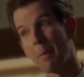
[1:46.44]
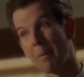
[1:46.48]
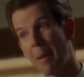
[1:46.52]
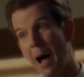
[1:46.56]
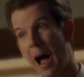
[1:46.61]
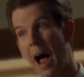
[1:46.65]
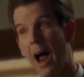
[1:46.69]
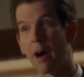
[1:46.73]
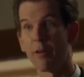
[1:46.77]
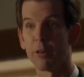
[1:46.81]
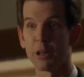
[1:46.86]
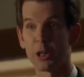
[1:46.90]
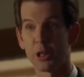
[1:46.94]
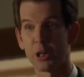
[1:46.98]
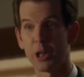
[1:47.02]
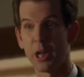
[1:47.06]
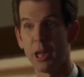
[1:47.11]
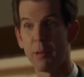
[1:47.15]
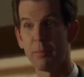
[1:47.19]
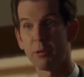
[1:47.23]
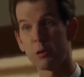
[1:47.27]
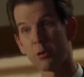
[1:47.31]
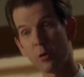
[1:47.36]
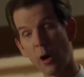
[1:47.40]
pirate
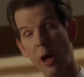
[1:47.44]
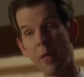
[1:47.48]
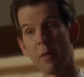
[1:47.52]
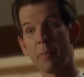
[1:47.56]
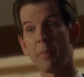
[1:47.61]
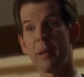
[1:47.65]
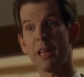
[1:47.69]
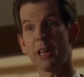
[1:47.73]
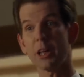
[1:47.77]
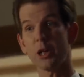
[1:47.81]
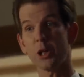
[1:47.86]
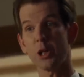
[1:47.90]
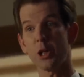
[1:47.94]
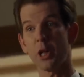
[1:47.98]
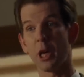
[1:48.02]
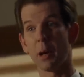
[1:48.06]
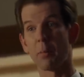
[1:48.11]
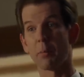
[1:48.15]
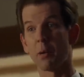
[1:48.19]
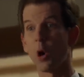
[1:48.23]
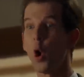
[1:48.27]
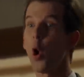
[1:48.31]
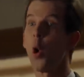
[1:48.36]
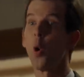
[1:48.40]
ship, try the best
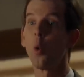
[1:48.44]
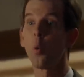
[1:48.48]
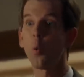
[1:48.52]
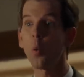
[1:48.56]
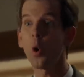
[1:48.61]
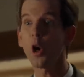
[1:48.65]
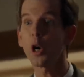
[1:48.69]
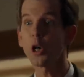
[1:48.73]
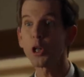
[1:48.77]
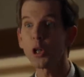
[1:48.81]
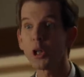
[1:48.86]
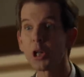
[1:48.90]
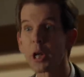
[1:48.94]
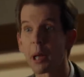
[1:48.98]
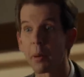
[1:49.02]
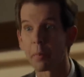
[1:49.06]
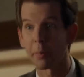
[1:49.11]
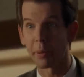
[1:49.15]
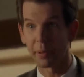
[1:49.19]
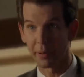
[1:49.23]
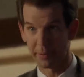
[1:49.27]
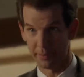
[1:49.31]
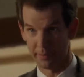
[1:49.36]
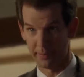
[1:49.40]
ship, worship.